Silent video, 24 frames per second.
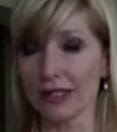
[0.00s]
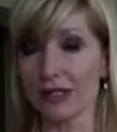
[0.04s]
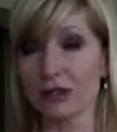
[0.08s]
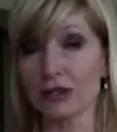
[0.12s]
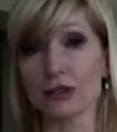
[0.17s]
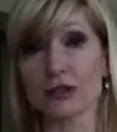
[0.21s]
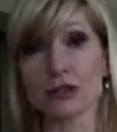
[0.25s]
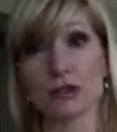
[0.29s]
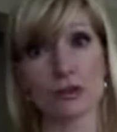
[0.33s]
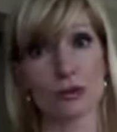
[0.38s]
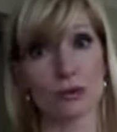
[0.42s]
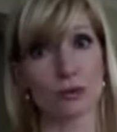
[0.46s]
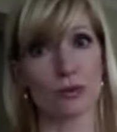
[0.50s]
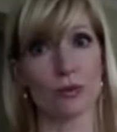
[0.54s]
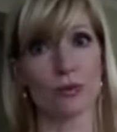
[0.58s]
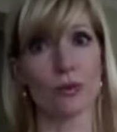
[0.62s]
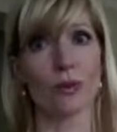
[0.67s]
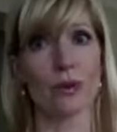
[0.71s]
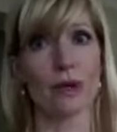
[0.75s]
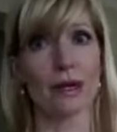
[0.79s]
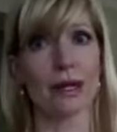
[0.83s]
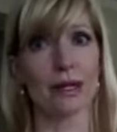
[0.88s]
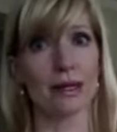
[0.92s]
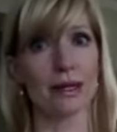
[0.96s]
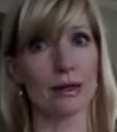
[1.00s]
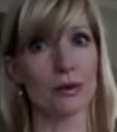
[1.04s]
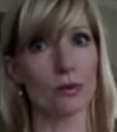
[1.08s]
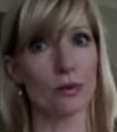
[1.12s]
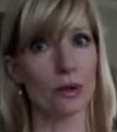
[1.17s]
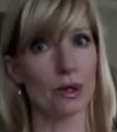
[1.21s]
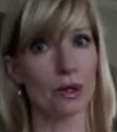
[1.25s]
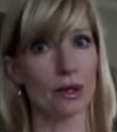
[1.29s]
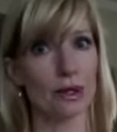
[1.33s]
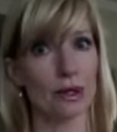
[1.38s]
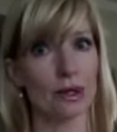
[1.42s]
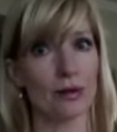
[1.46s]
These are two really,
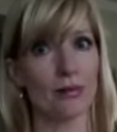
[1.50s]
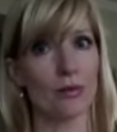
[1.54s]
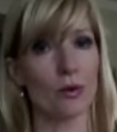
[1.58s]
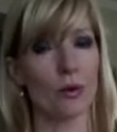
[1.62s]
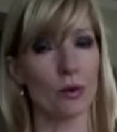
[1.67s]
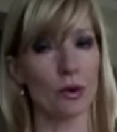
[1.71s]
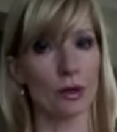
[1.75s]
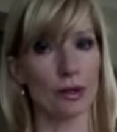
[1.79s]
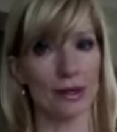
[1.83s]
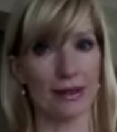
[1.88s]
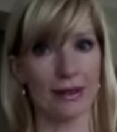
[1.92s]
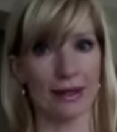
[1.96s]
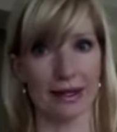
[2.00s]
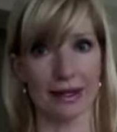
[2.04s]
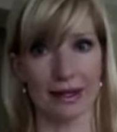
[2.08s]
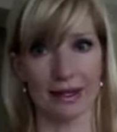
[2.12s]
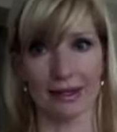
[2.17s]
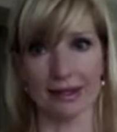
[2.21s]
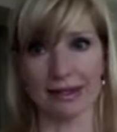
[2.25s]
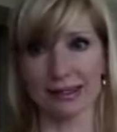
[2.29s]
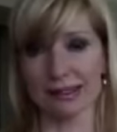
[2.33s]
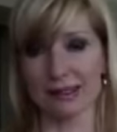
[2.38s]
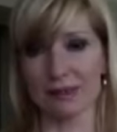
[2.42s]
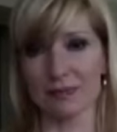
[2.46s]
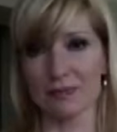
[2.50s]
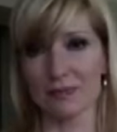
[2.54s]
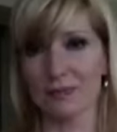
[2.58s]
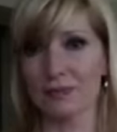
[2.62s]
really important things.